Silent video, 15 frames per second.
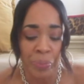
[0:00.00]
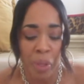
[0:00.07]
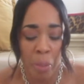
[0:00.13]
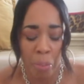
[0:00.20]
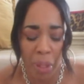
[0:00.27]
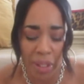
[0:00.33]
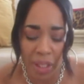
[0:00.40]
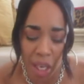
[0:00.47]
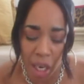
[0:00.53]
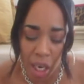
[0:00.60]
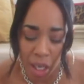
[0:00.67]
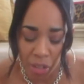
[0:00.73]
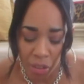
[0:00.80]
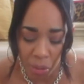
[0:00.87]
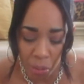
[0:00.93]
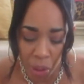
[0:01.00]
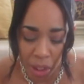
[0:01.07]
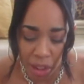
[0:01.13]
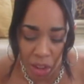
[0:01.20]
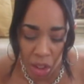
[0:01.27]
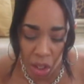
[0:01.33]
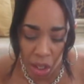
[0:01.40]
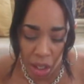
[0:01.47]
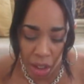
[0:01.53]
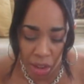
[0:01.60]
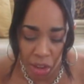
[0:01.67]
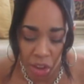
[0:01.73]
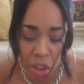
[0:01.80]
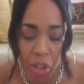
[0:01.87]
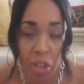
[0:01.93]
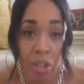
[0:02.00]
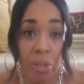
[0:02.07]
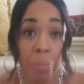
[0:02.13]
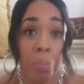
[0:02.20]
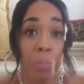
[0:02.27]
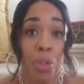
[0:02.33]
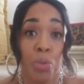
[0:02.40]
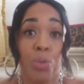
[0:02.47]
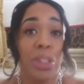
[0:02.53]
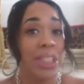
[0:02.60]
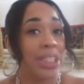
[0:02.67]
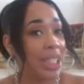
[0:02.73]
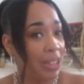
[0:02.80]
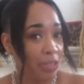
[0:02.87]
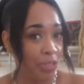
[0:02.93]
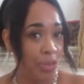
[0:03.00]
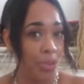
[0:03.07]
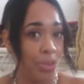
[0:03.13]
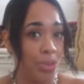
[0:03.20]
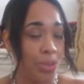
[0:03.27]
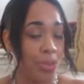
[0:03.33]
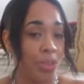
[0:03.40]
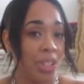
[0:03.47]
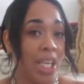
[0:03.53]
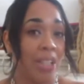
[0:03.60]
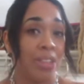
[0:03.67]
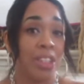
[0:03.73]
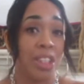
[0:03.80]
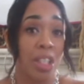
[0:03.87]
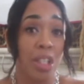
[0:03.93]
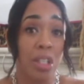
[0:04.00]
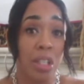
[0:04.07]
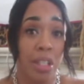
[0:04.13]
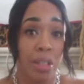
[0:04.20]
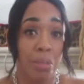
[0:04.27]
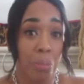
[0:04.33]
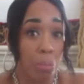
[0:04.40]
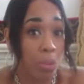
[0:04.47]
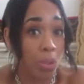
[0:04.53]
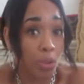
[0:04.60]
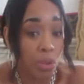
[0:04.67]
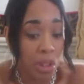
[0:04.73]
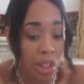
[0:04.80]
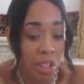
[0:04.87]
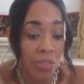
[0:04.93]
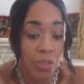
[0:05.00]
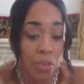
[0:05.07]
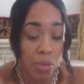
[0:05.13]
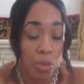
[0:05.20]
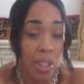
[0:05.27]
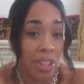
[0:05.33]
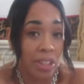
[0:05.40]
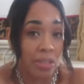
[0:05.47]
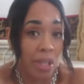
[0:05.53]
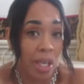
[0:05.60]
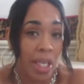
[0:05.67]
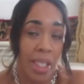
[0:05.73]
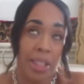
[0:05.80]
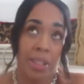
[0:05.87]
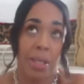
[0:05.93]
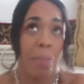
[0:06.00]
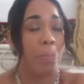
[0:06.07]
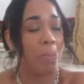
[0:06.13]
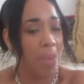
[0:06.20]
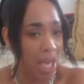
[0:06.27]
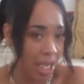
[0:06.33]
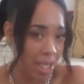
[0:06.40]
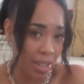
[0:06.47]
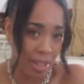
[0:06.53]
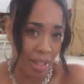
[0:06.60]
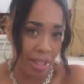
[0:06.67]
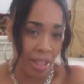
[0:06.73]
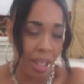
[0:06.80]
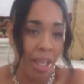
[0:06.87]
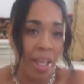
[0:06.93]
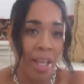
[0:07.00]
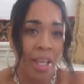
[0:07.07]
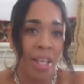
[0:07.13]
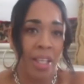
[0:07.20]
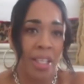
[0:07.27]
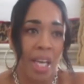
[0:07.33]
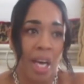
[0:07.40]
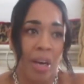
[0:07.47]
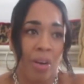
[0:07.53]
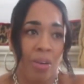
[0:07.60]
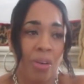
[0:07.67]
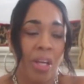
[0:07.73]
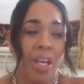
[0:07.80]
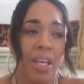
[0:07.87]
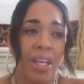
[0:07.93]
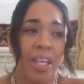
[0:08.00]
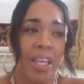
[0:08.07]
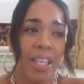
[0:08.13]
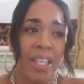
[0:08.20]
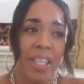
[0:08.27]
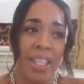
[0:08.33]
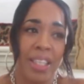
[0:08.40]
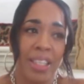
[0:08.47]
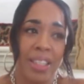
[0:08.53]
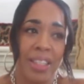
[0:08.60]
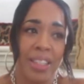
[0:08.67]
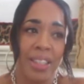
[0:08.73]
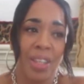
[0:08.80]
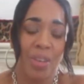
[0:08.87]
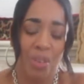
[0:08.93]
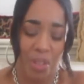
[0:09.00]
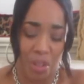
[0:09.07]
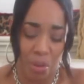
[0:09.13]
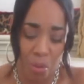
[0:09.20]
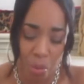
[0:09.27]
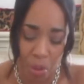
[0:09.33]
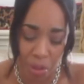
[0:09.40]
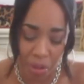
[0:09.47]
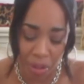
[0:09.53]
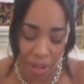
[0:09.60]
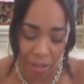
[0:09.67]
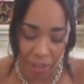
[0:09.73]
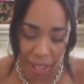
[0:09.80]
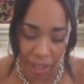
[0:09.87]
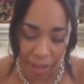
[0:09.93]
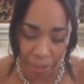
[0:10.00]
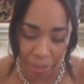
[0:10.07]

But the other one is called Circa Blue Seafood. Now Circa Blue Seafood restaurant is amazing. Now it is on the corner of like